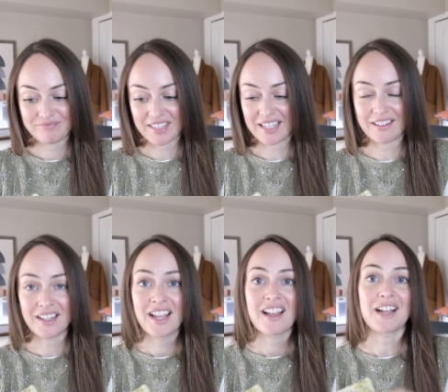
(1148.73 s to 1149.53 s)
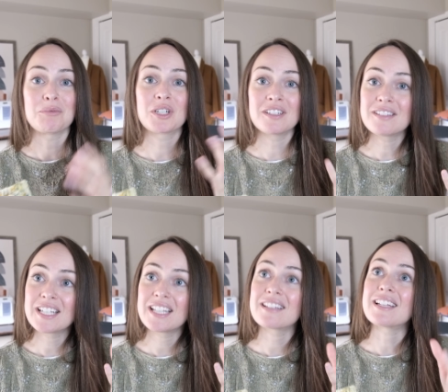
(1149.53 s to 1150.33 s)
And I'm
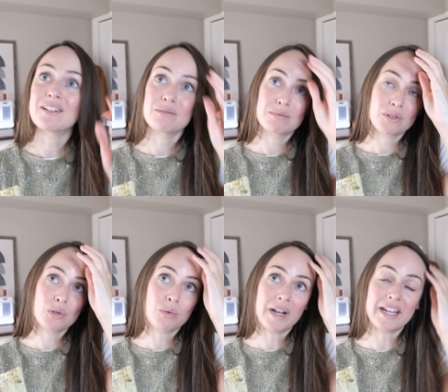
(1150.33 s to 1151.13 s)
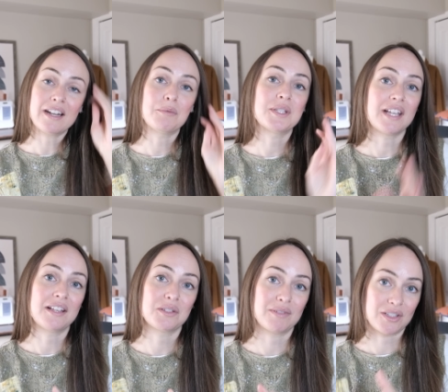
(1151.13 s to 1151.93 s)
currently like quite
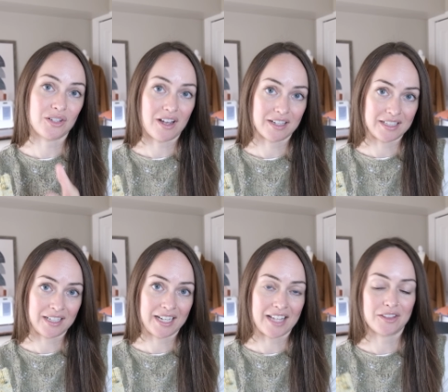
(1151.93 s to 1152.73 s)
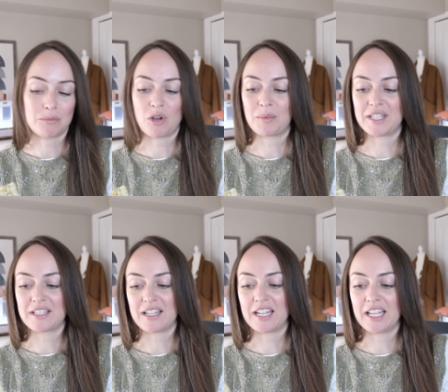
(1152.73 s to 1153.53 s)
obsessed with sock knitting at the moment,
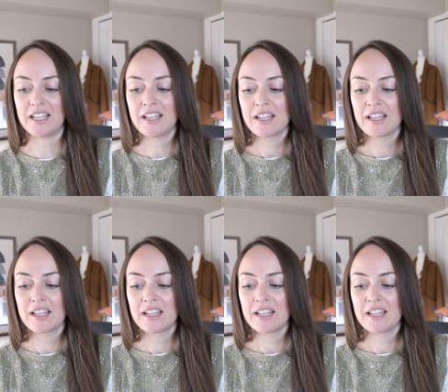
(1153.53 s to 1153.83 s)
and I